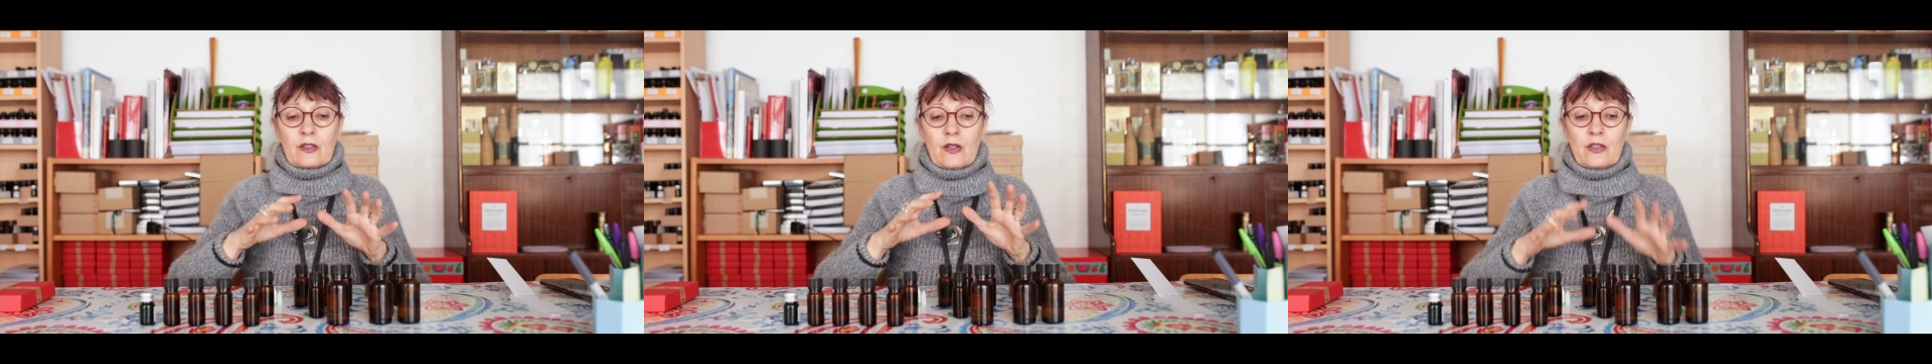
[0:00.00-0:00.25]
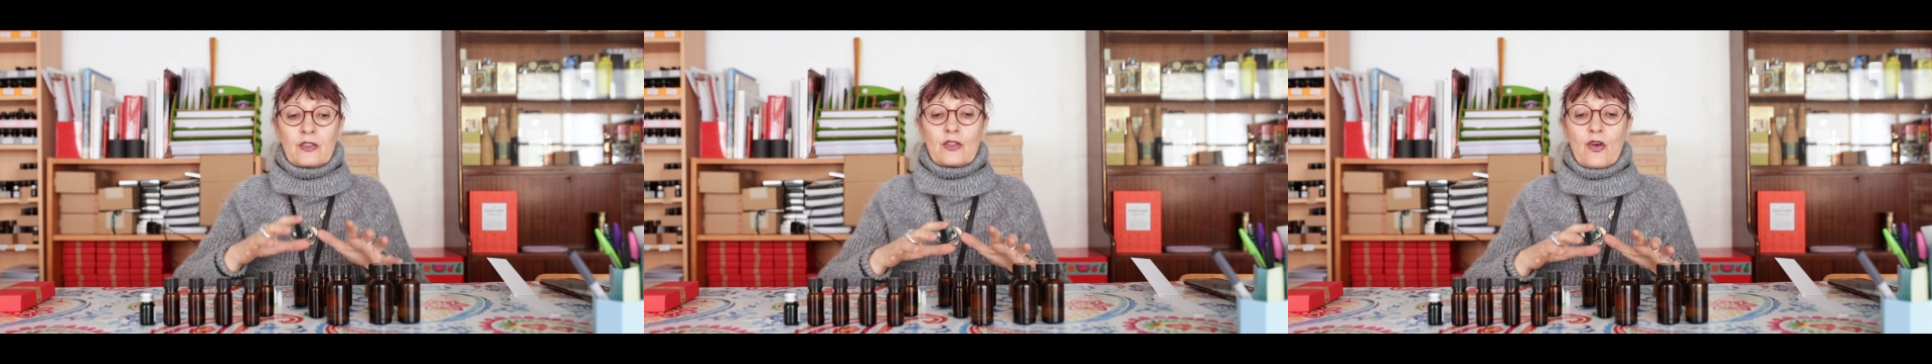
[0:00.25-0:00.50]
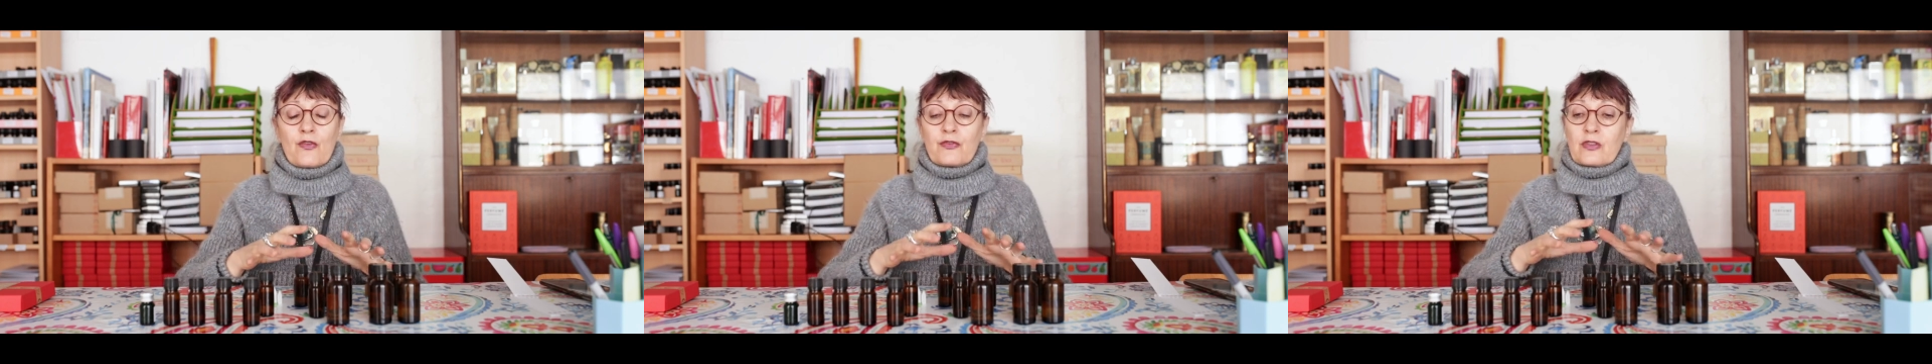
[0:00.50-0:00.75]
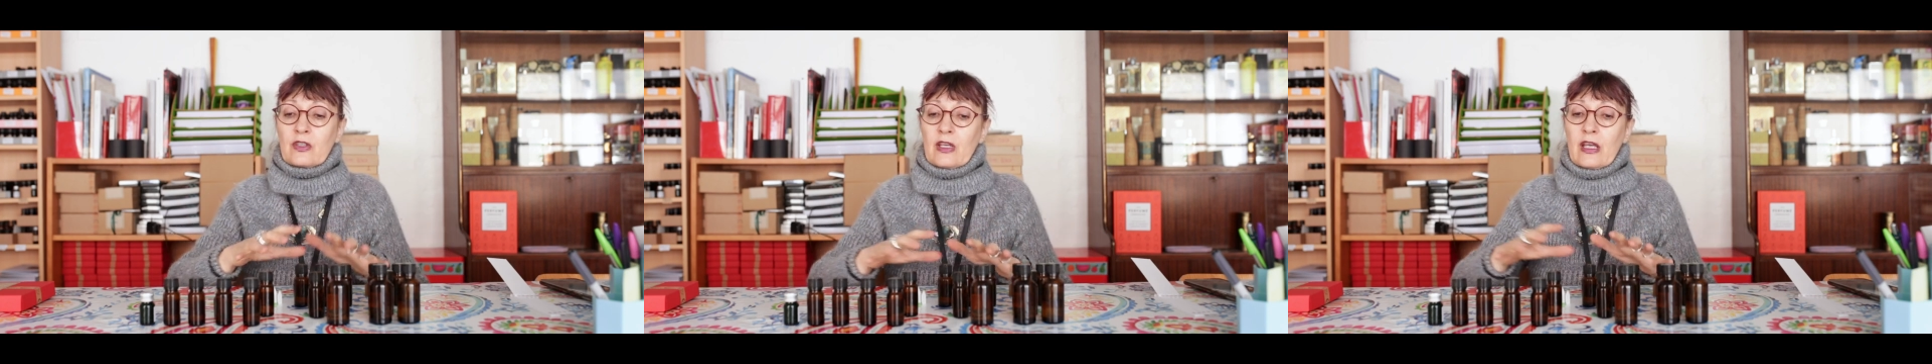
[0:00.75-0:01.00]
nice and
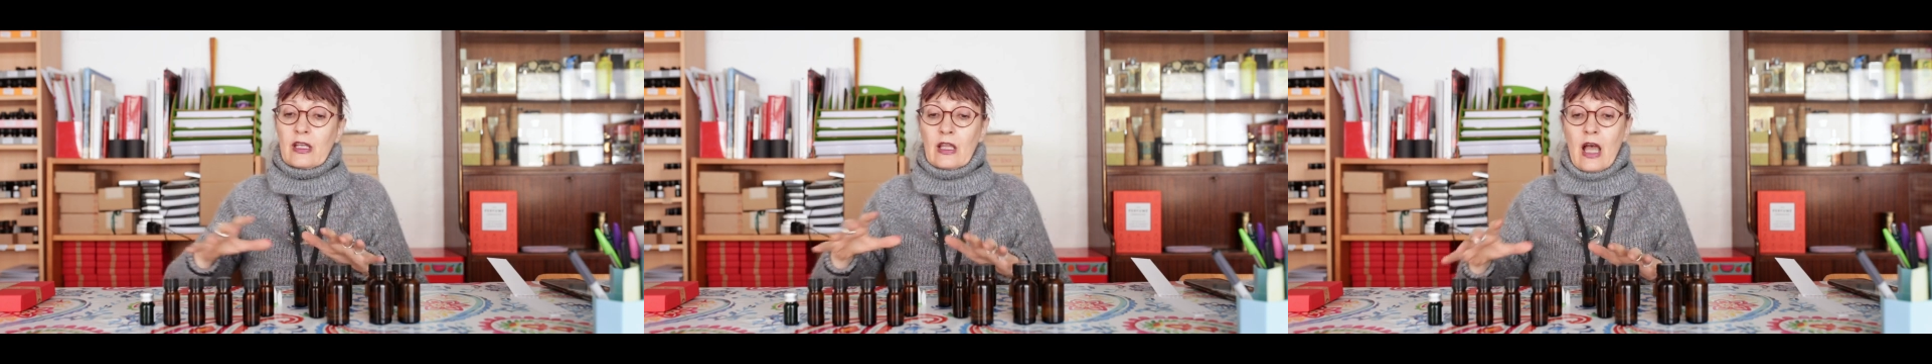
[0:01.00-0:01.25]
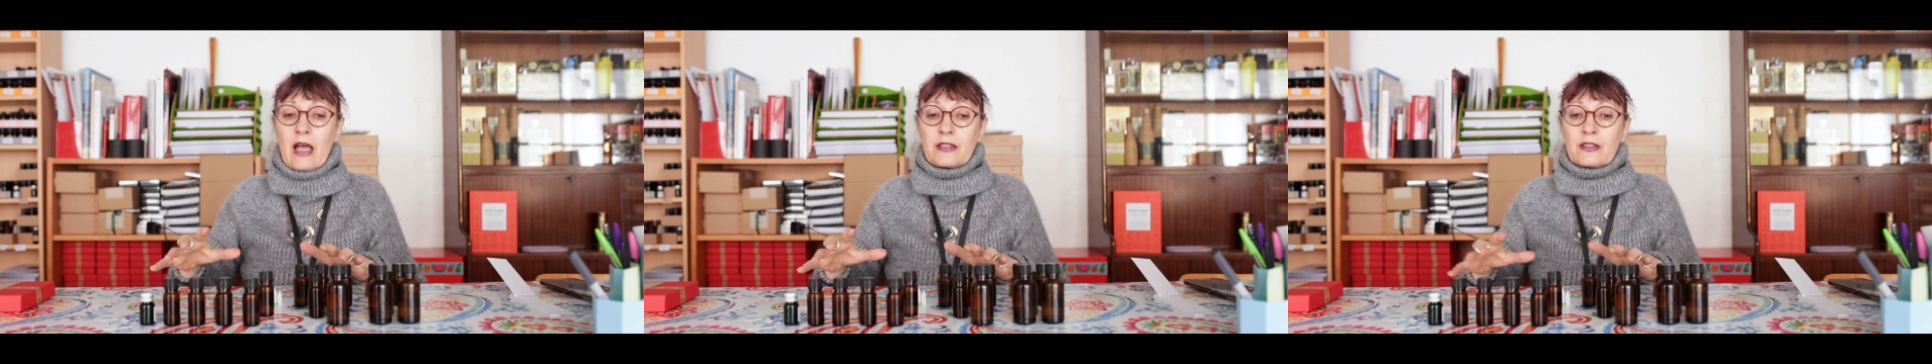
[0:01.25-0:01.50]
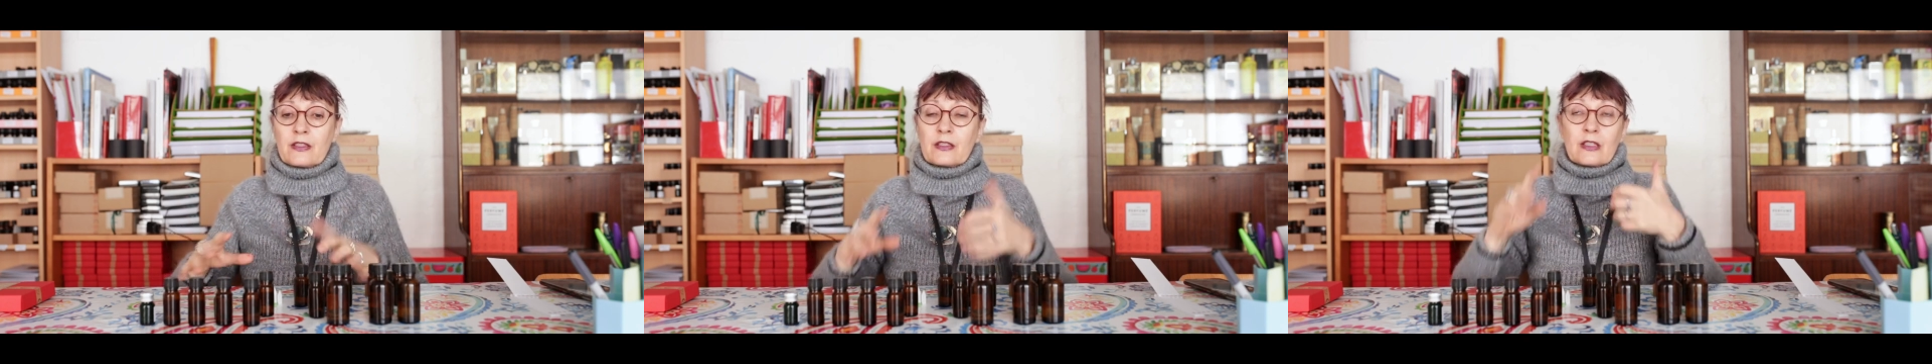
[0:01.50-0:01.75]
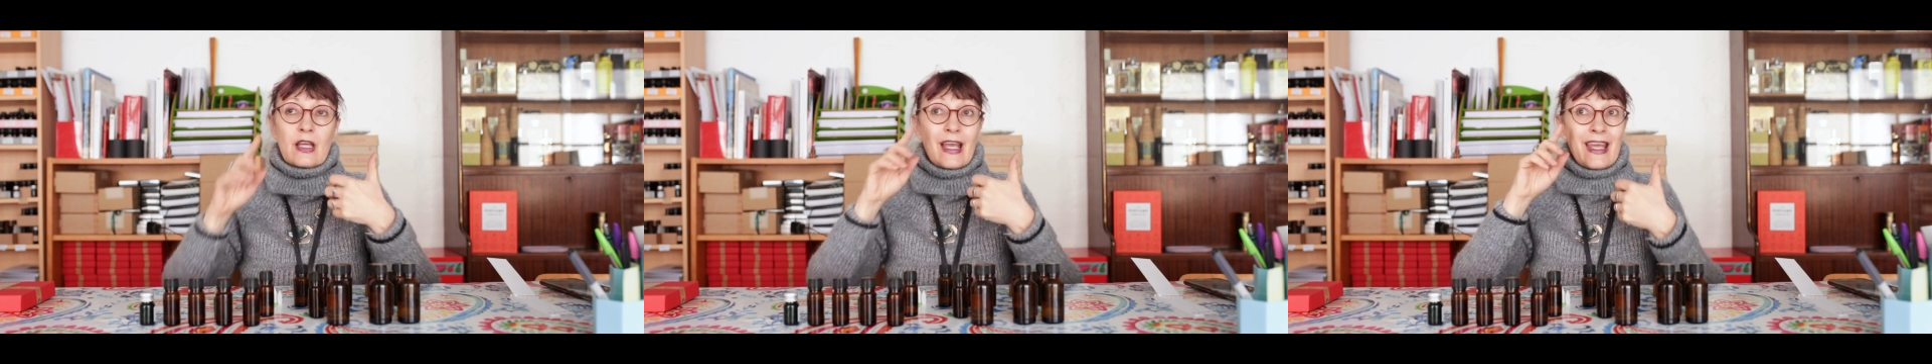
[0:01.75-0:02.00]
soft. It
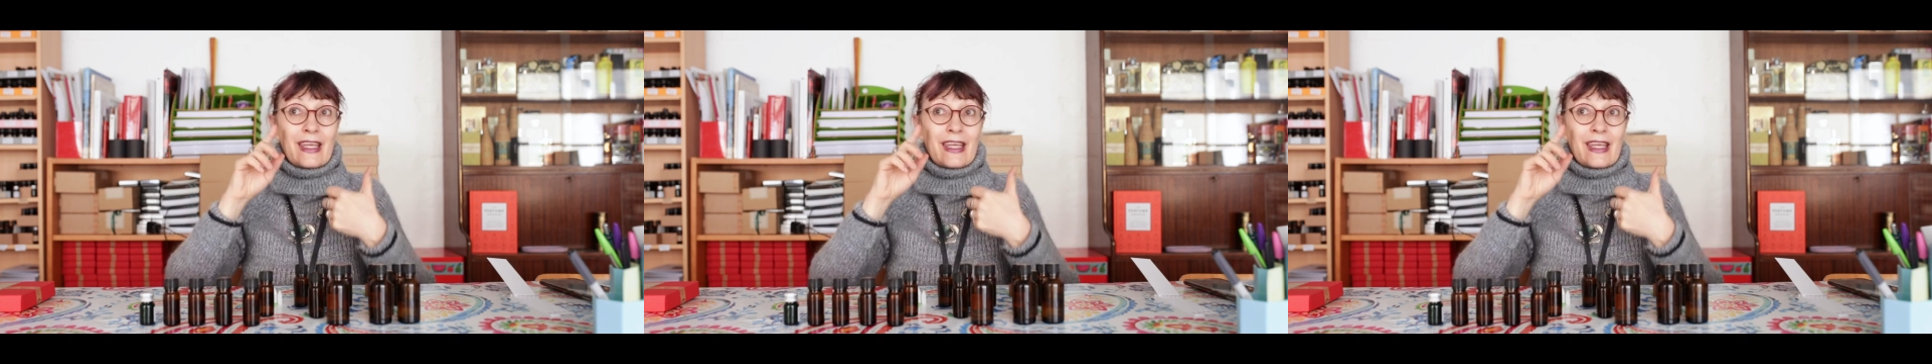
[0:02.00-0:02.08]
lasts.